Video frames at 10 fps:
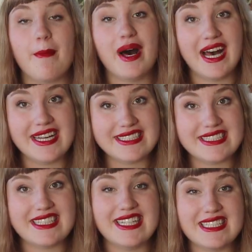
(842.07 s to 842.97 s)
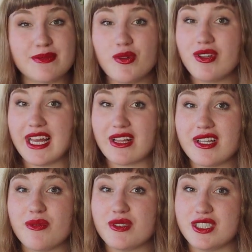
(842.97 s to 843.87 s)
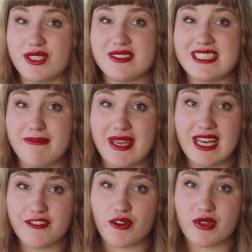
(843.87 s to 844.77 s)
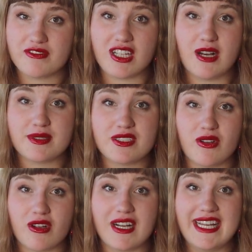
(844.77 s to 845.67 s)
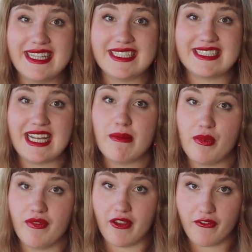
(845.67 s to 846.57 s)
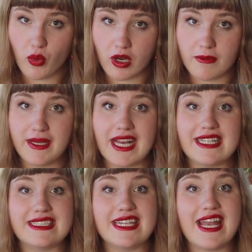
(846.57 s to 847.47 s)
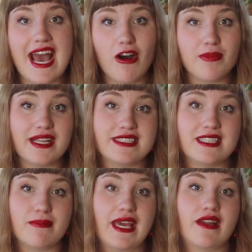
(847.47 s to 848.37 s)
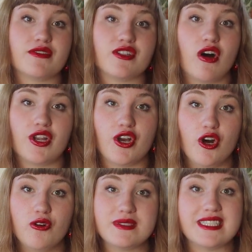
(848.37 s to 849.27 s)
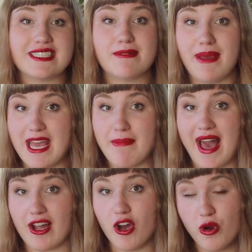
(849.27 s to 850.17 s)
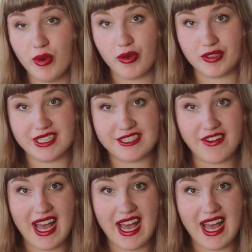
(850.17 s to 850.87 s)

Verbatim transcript: but this will likely reduce demand for rooftop solar in the state moving forward, because now placing panels on homes doesn't pay back homeowners as